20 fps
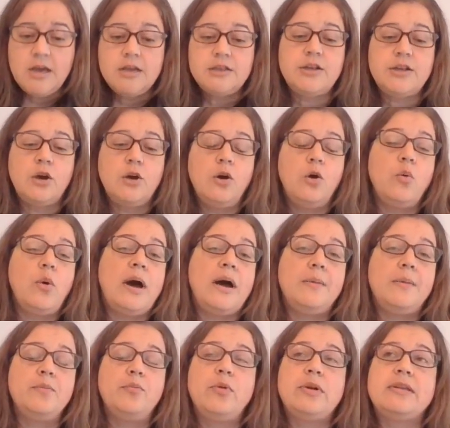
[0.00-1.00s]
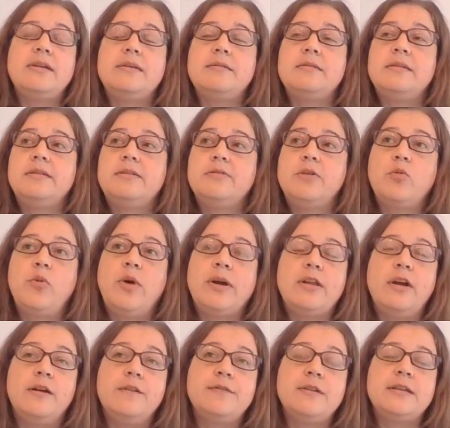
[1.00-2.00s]
So, so
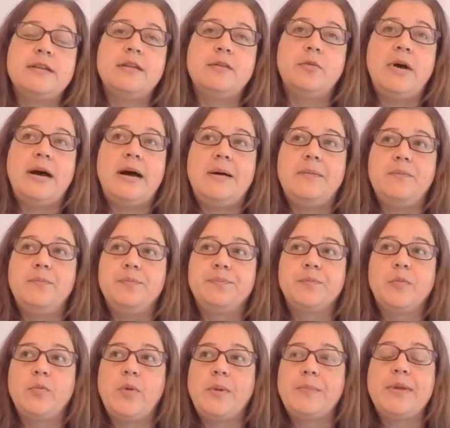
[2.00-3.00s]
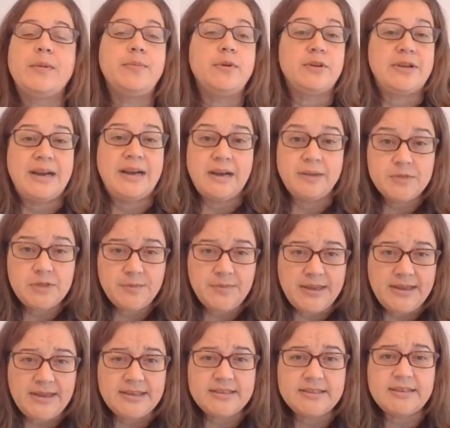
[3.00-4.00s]
quite often when people come to
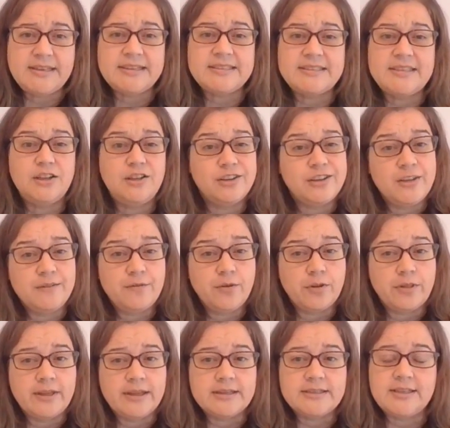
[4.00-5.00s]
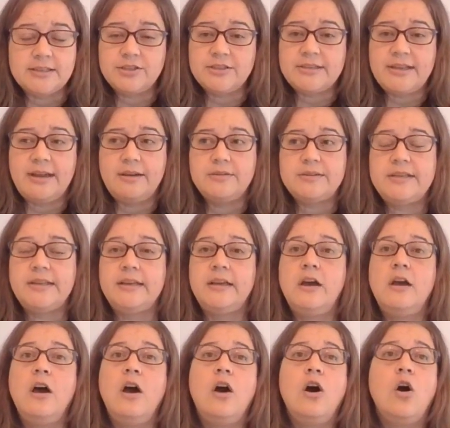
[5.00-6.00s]
me, it's because they're looking for things such as
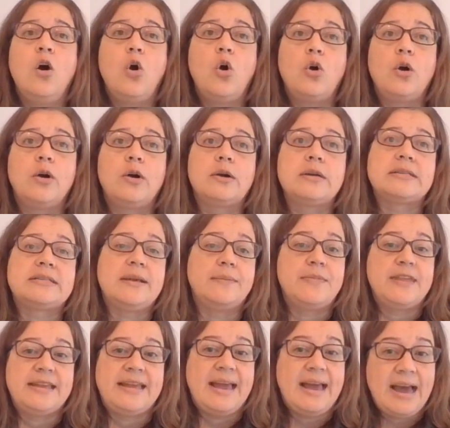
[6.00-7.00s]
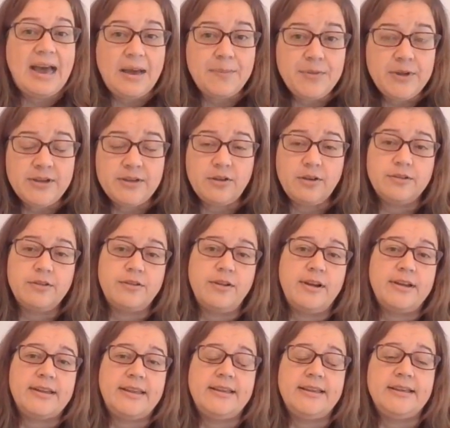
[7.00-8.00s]
housing, or something happened, or they're
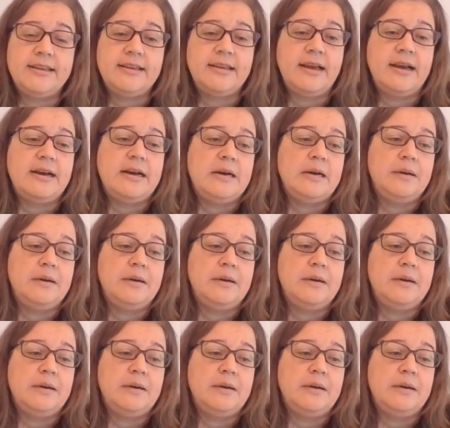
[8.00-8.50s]
not getting